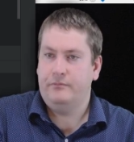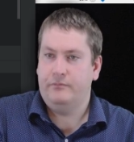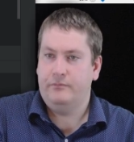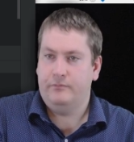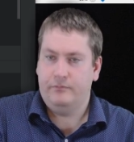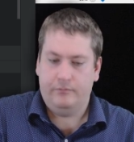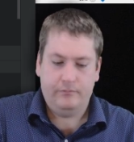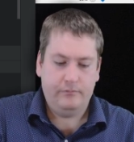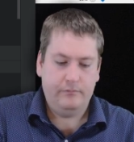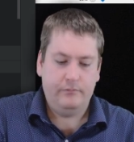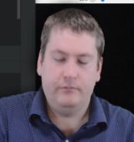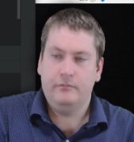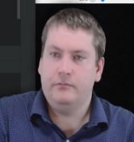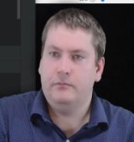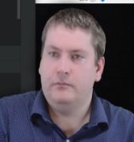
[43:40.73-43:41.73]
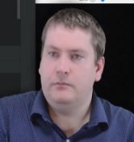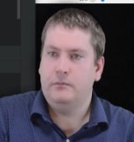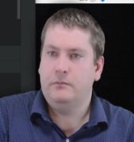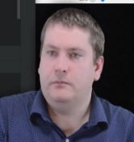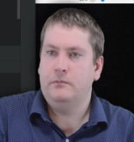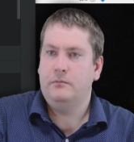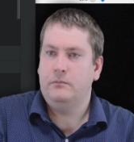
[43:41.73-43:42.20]

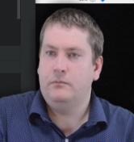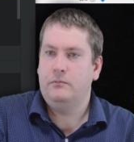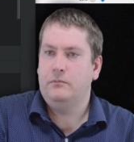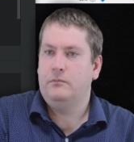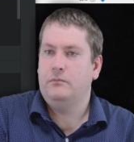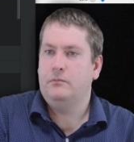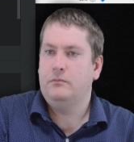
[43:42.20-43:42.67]
(no one is talking)